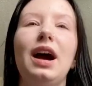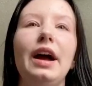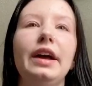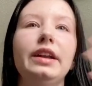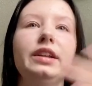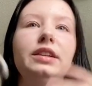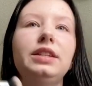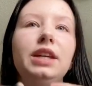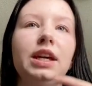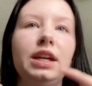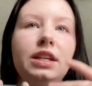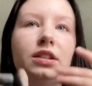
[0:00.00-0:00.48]

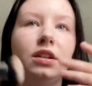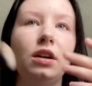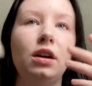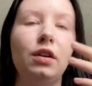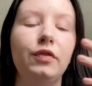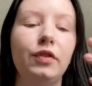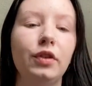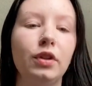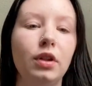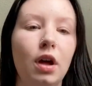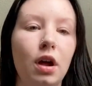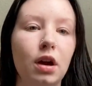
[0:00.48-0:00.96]
of takes
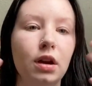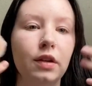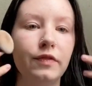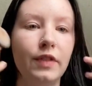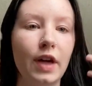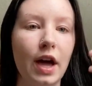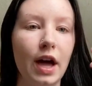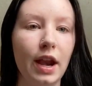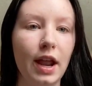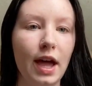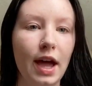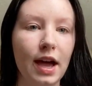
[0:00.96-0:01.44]
off a lot of
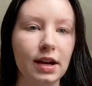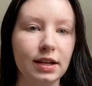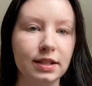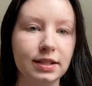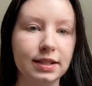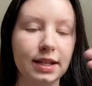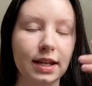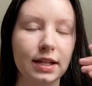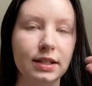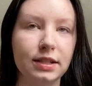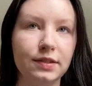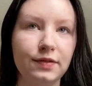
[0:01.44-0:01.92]
that
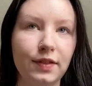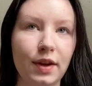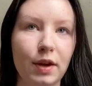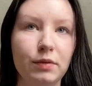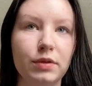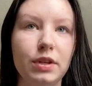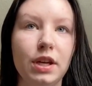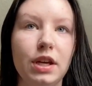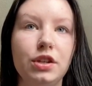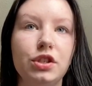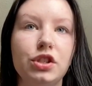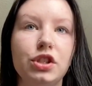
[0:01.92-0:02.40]
excess
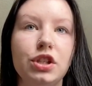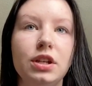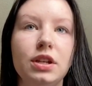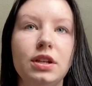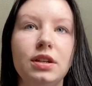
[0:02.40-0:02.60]
foundation